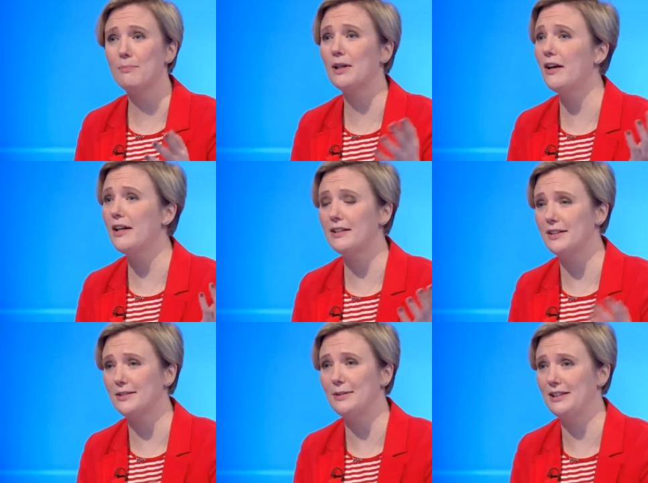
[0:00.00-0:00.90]
blithely
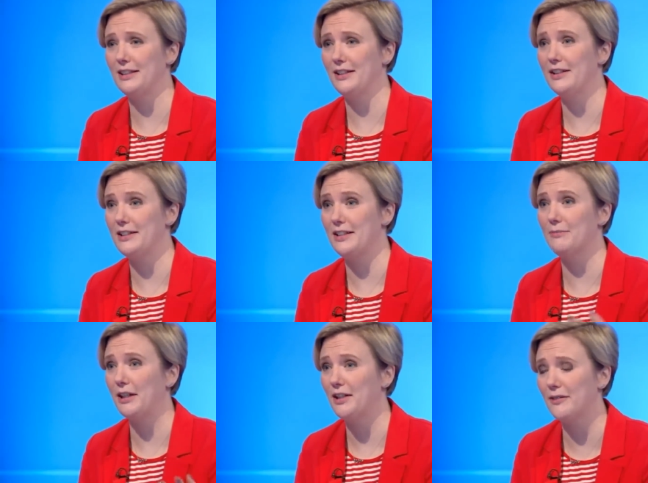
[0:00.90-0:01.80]
dismissing the idea
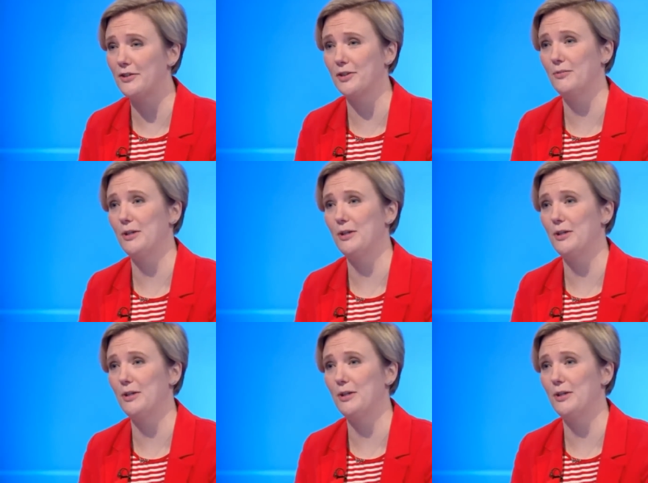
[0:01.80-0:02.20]
that manufacturing